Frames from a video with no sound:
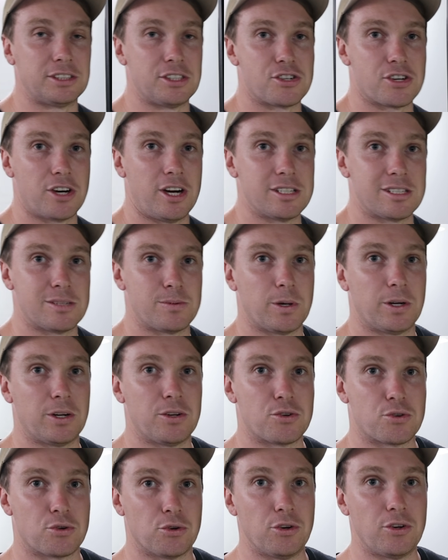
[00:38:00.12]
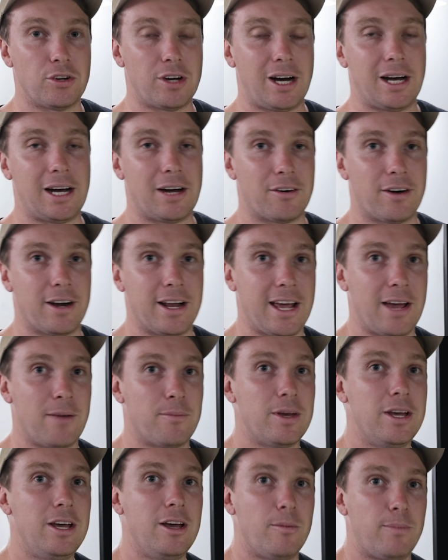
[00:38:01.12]
because it shows us we've got a true 900 amp
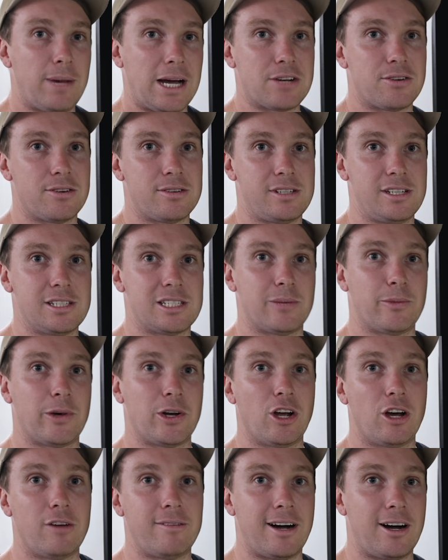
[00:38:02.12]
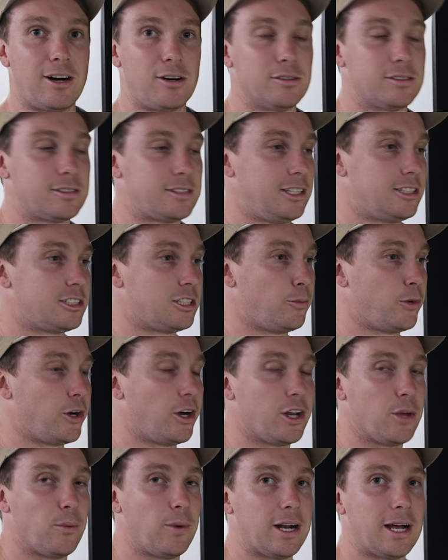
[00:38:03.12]
battery system. I know our old system
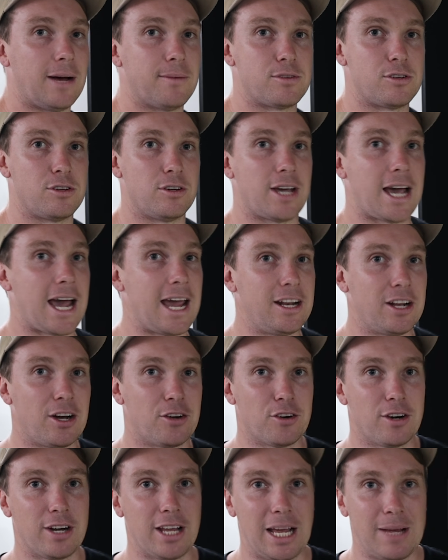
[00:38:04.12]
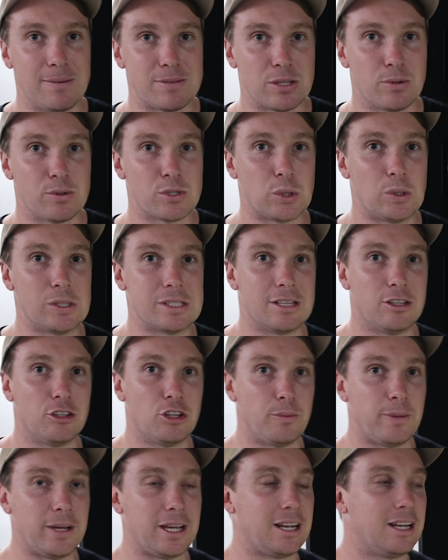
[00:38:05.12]
only went up to 800 amps. So it was always a
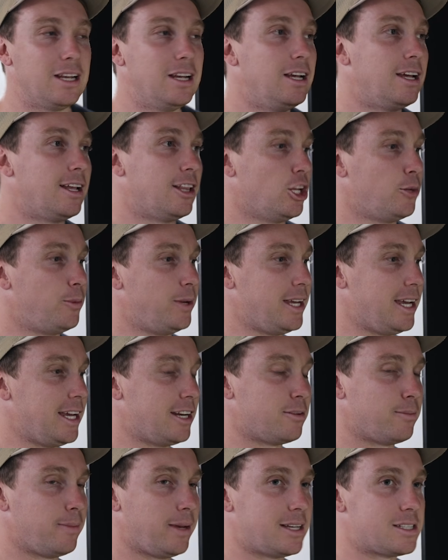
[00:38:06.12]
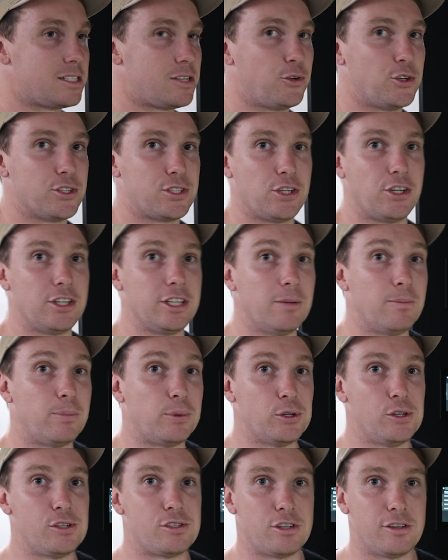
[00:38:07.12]
little bit hit and miss. You also got your
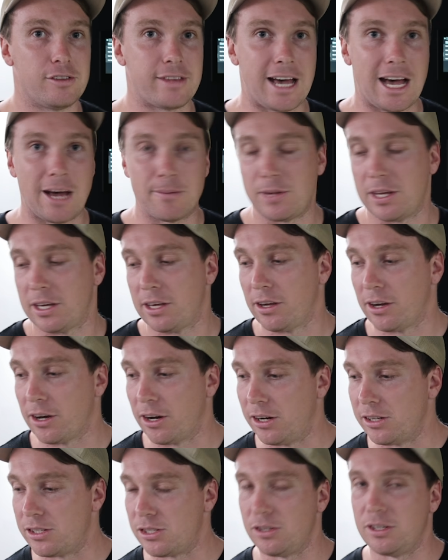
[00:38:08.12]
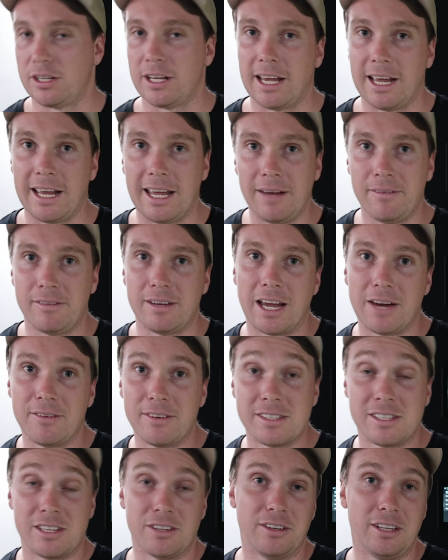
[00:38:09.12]
Bluetooth app you can go to get
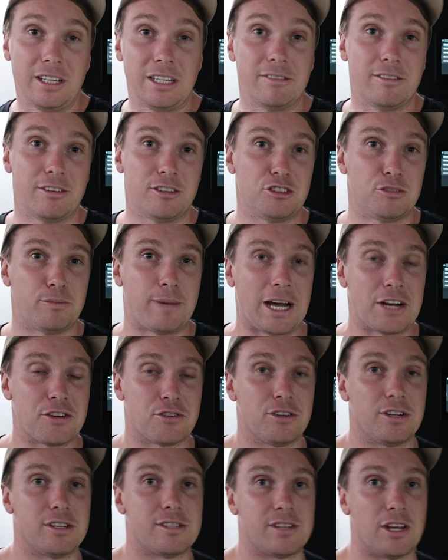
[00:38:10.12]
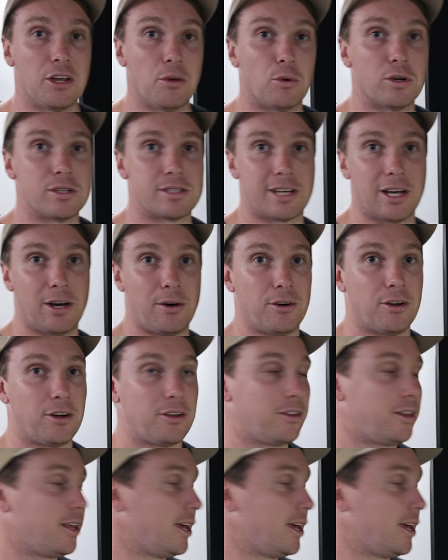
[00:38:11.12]
every single individual battery to see what's going on